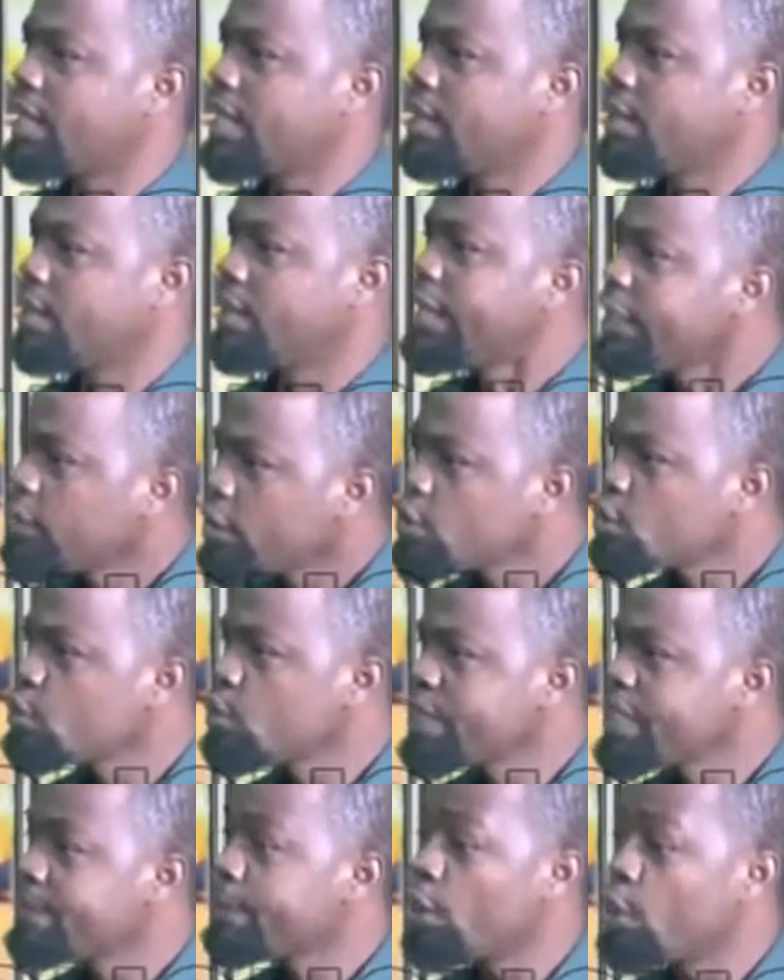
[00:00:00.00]
Let us do
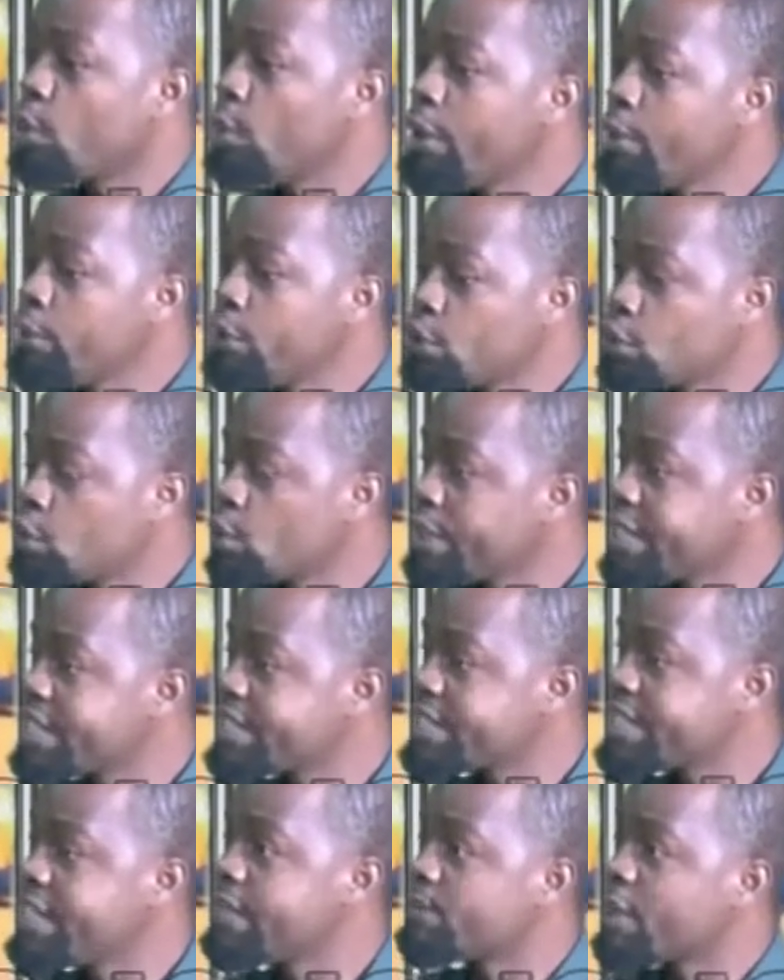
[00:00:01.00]
this because when we do a
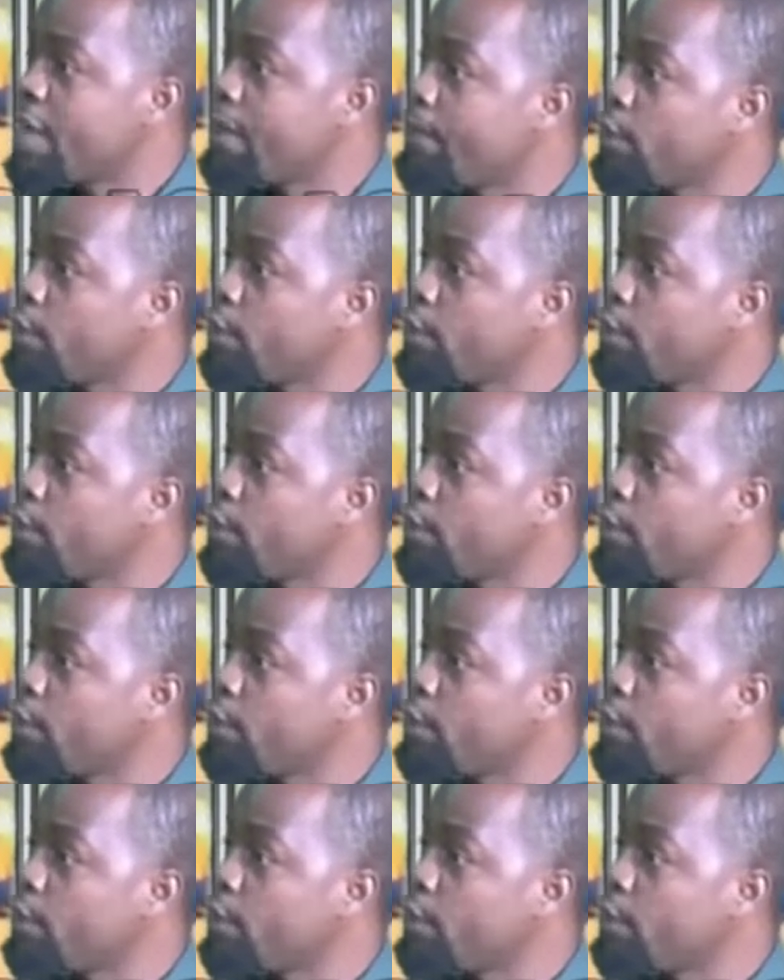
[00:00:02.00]
this, peace, a peaceful able,